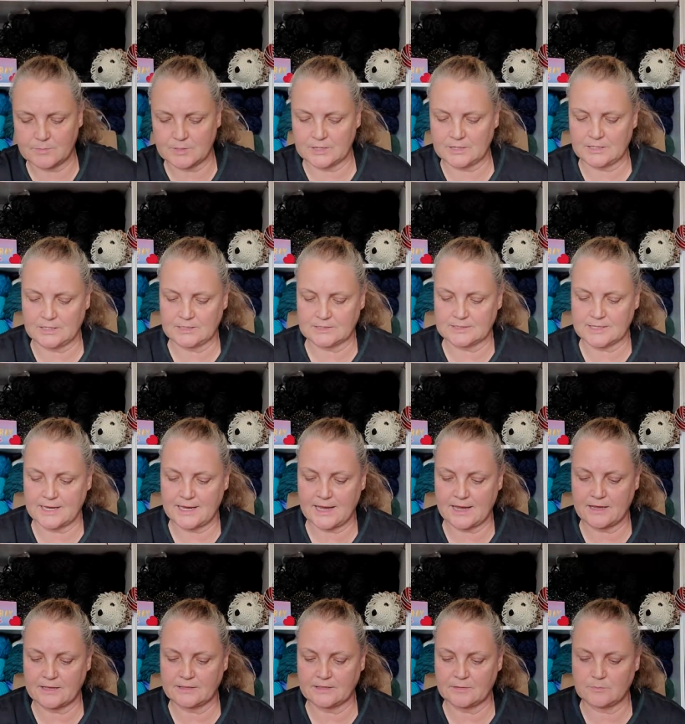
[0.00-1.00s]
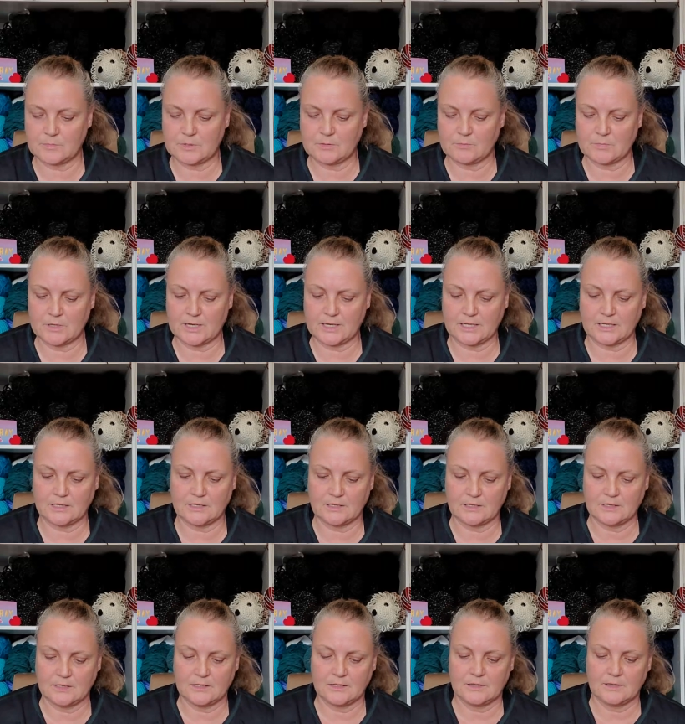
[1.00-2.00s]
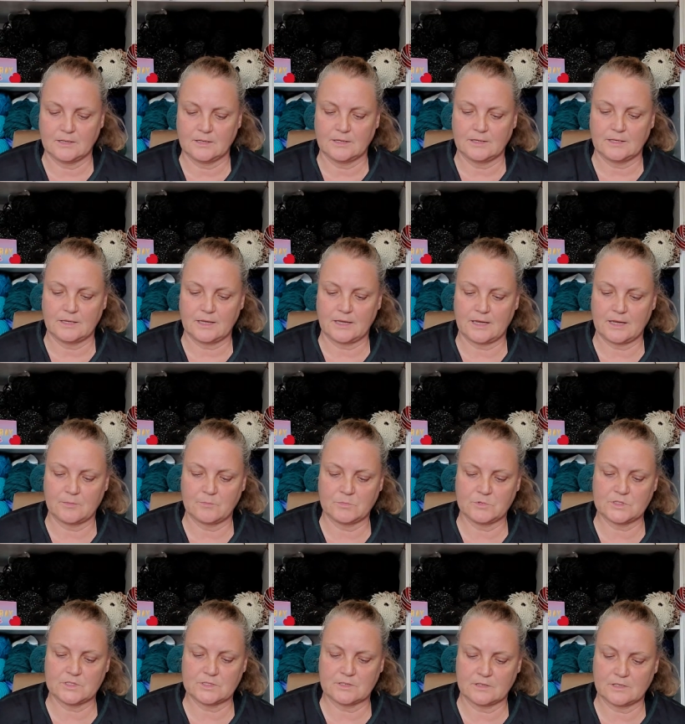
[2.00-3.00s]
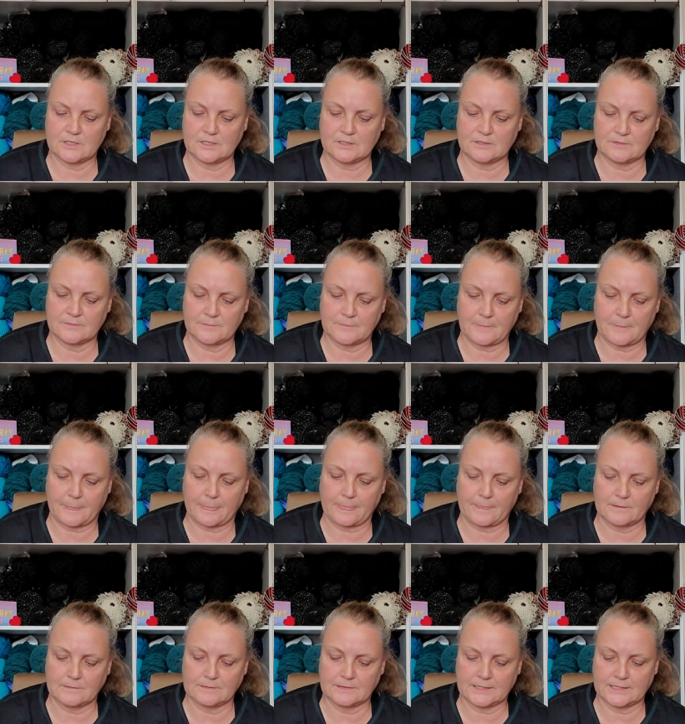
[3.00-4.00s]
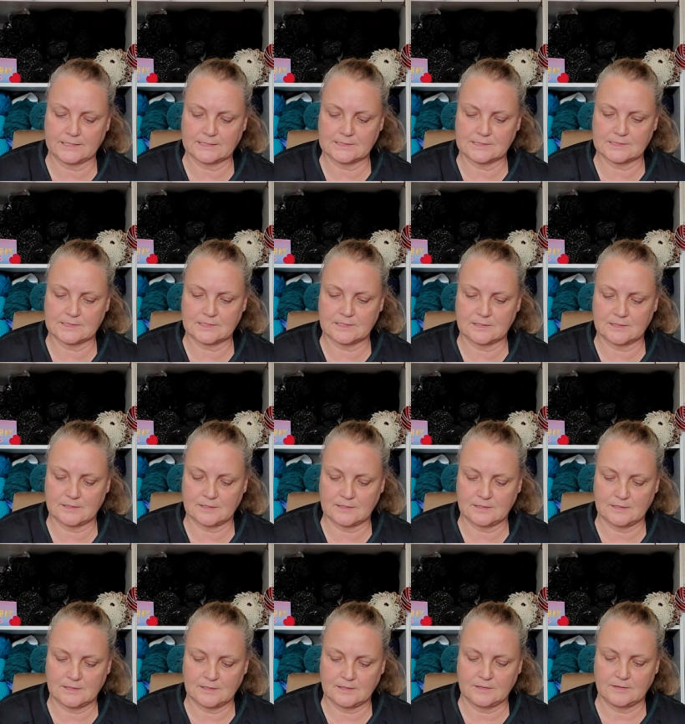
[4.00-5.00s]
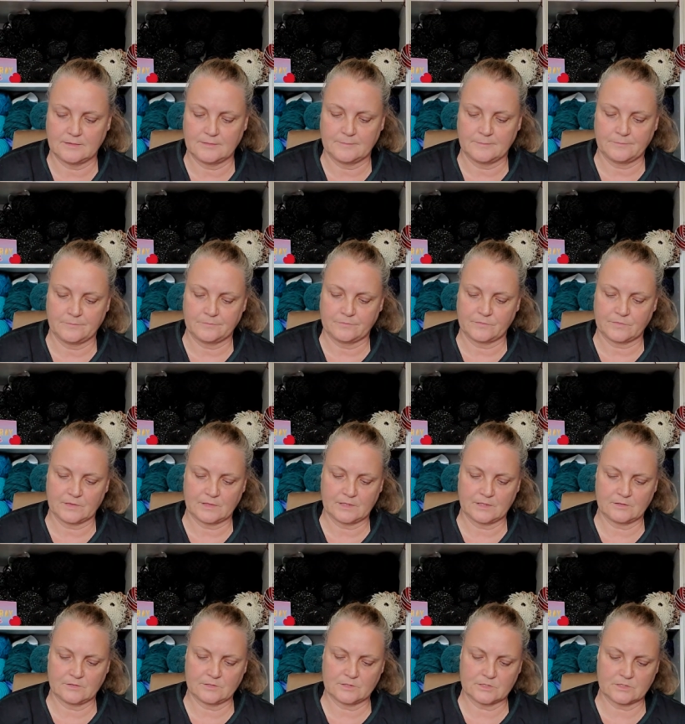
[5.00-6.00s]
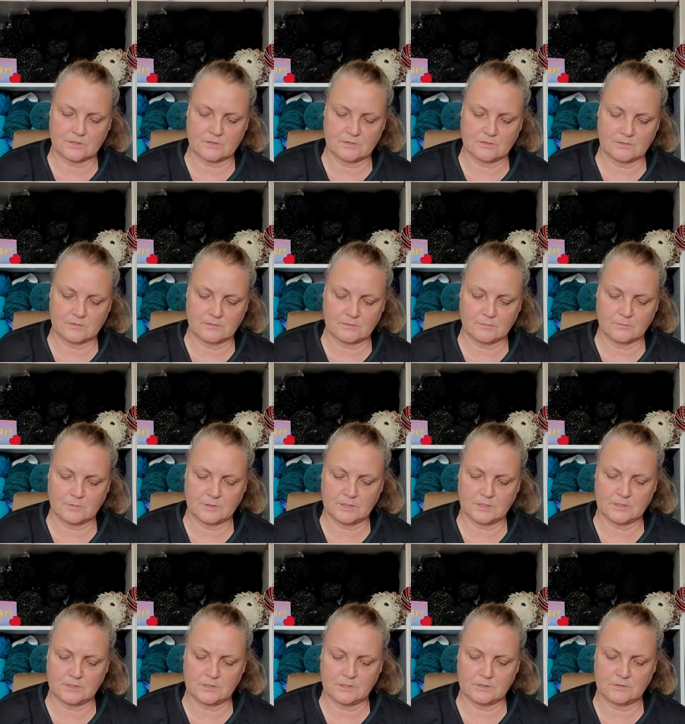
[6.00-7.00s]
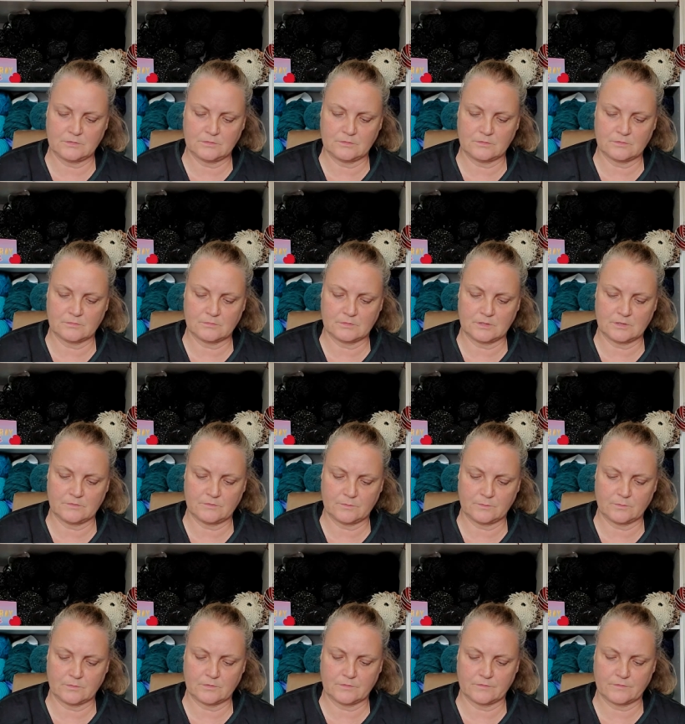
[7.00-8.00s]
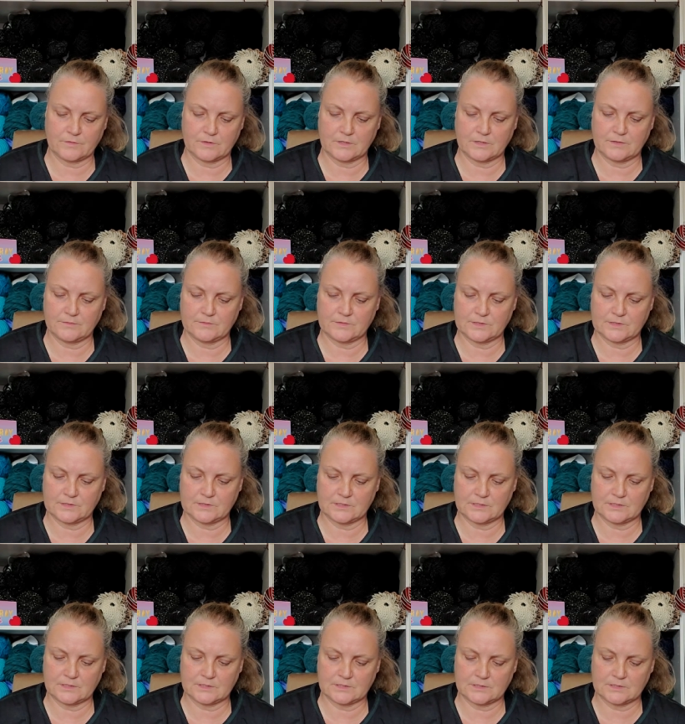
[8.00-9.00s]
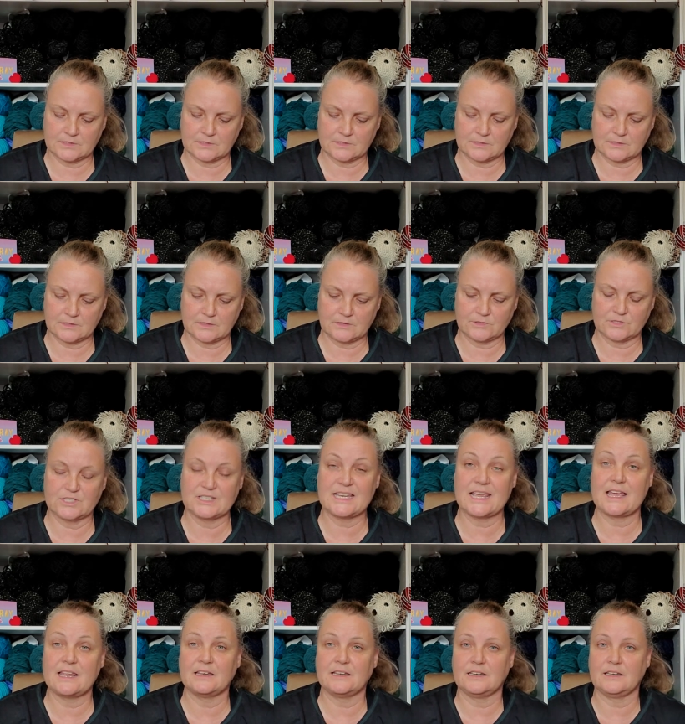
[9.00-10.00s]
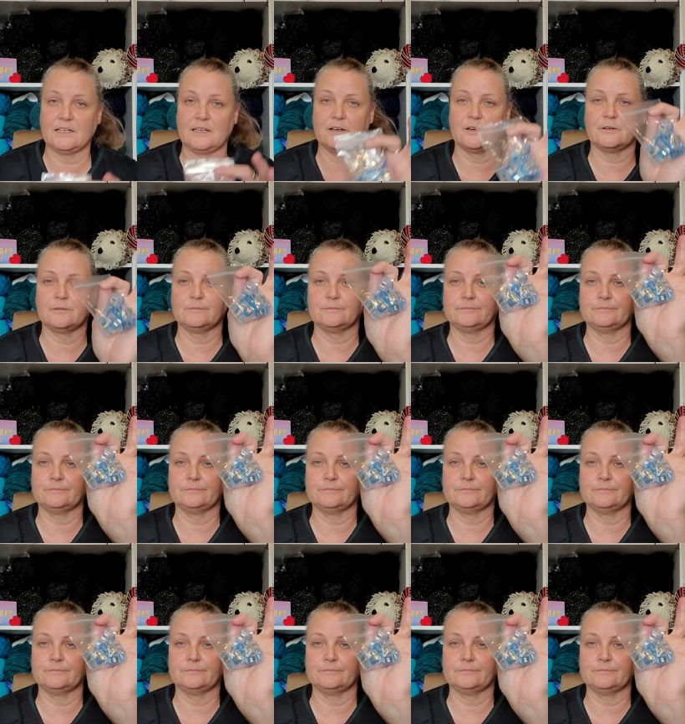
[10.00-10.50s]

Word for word: of these. I had them in my Amazon list. And there's one, two, three, four, five, six. There's 10 in here.